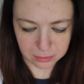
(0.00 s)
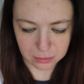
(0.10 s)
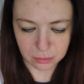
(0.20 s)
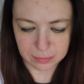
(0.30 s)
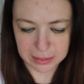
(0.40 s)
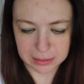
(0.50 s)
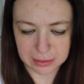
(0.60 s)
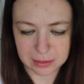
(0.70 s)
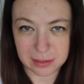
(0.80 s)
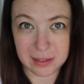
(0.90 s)
Oh
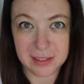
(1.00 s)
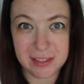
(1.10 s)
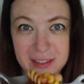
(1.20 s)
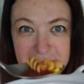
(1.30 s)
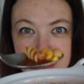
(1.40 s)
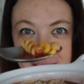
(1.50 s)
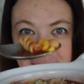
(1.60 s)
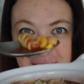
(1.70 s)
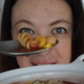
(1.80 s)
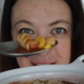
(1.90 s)
man,
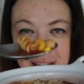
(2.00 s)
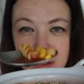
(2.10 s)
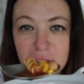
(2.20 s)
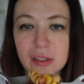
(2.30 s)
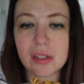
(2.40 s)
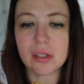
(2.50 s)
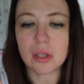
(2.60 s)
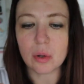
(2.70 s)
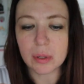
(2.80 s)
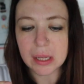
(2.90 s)
that looks
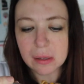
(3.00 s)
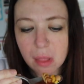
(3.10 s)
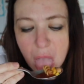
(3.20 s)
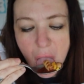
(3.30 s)
so good.